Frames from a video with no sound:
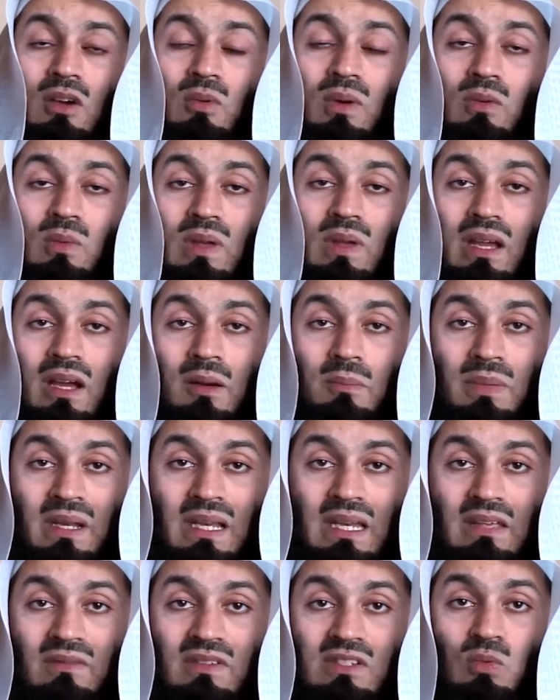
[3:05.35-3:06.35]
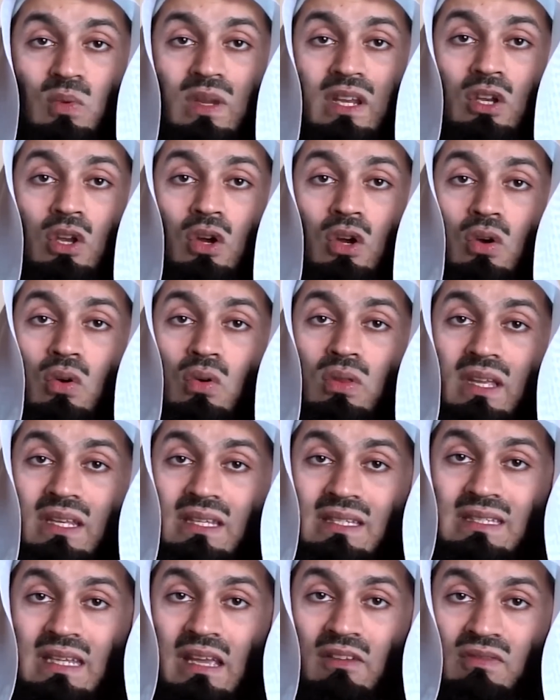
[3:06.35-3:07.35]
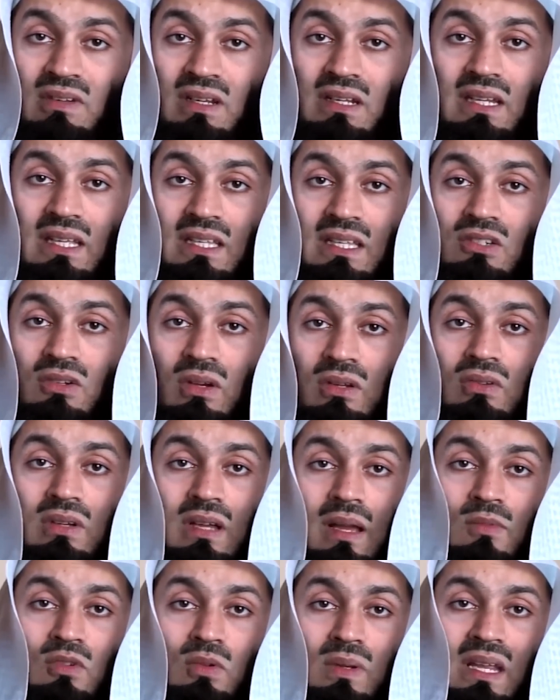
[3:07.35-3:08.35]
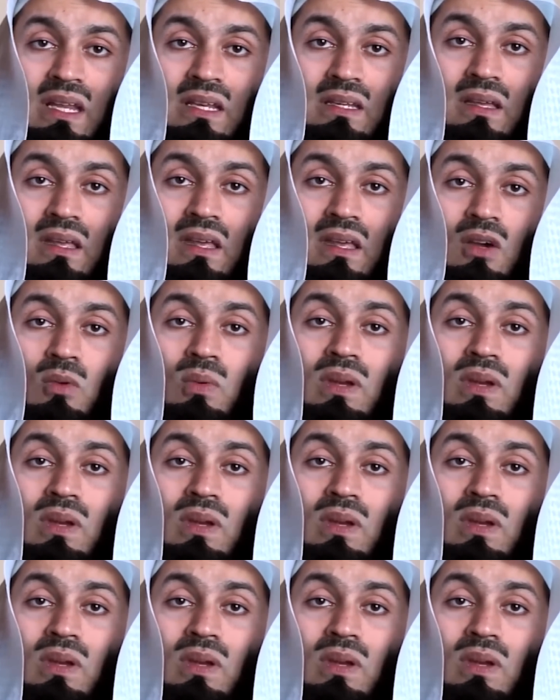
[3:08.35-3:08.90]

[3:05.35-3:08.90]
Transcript: When we are believers, we know that definitely it's going to come to an end.